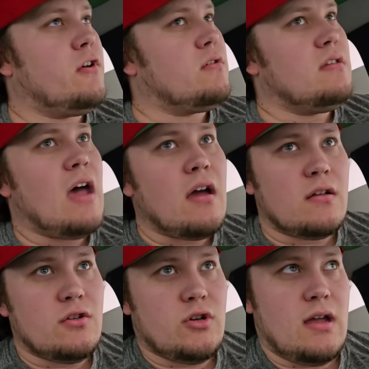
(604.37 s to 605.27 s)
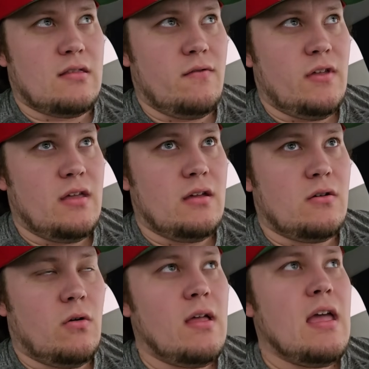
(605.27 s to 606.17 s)
you're not going to track the
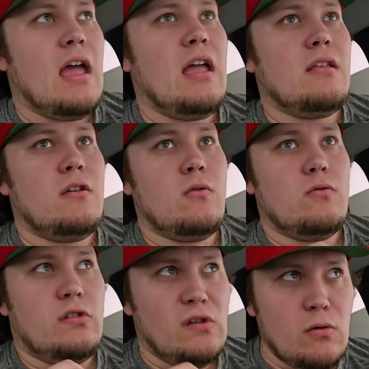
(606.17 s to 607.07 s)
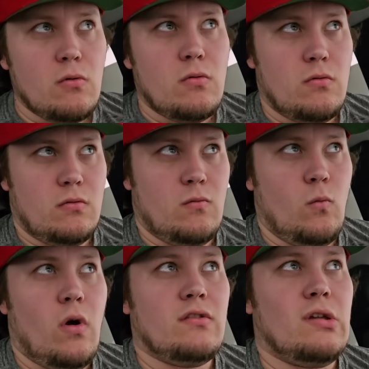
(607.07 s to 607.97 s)
vehicle and you do
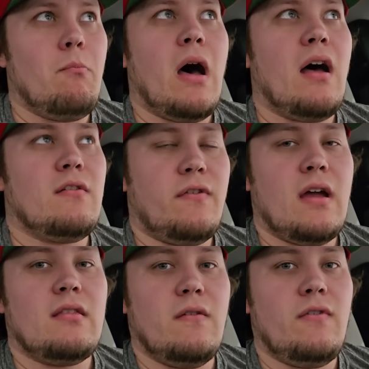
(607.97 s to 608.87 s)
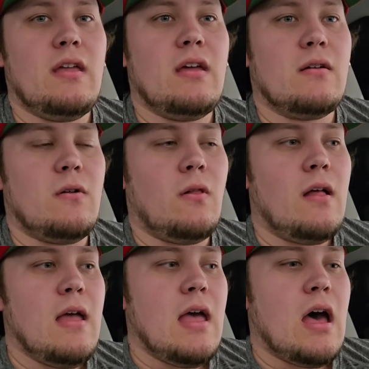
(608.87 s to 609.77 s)
want to modify the vehicle,
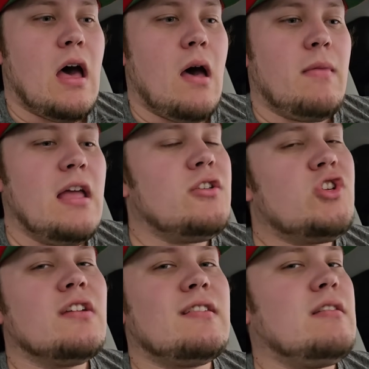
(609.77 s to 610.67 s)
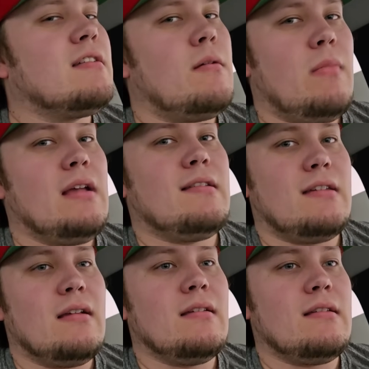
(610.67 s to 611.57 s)
it just doesn't make
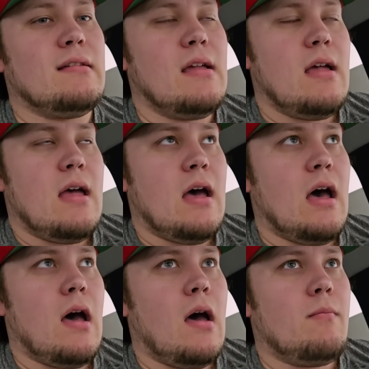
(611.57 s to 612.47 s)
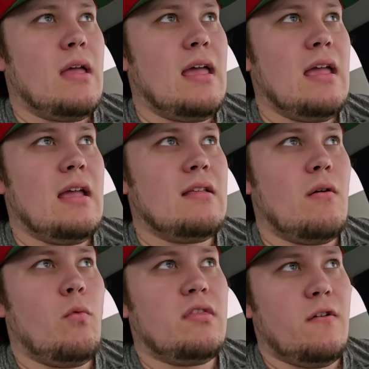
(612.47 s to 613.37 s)
sense. And
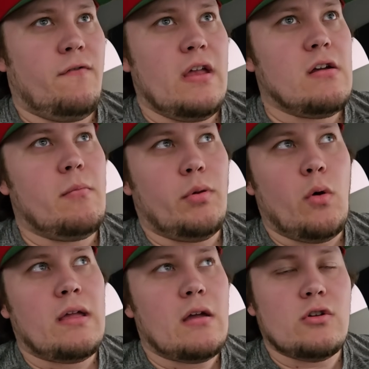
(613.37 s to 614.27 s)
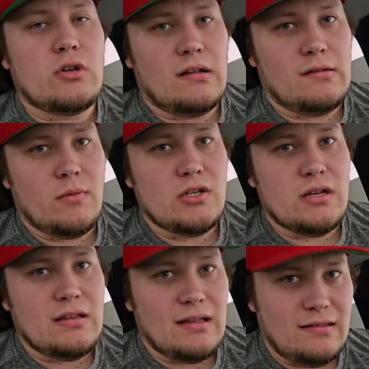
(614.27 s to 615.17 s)
with the fear of blowing out your
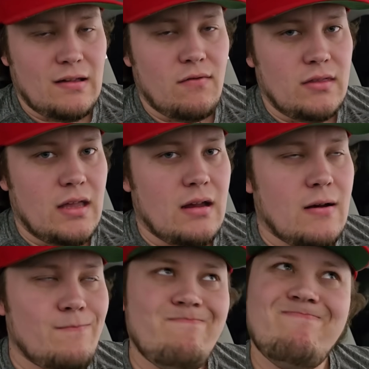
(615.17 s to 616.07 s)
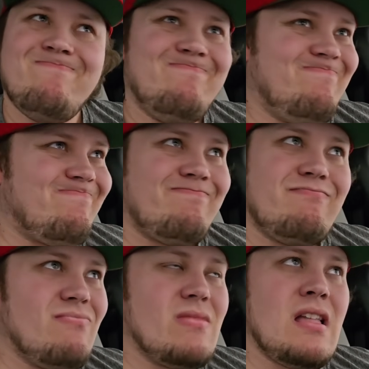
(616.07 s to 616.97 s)
transmission in seventh gear,
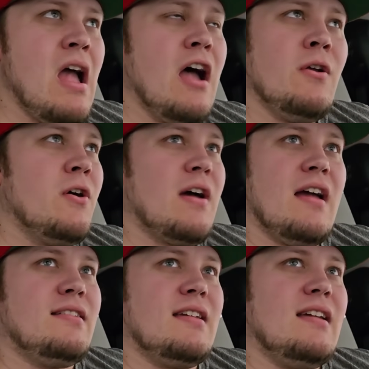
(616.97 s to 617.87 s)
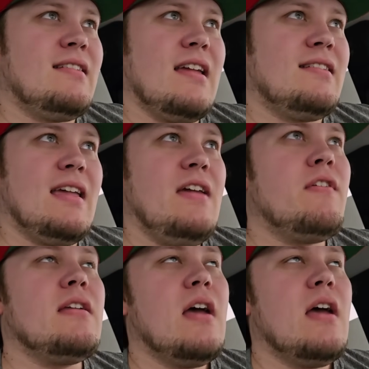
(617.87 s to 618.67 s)
I don't know, guys. It's even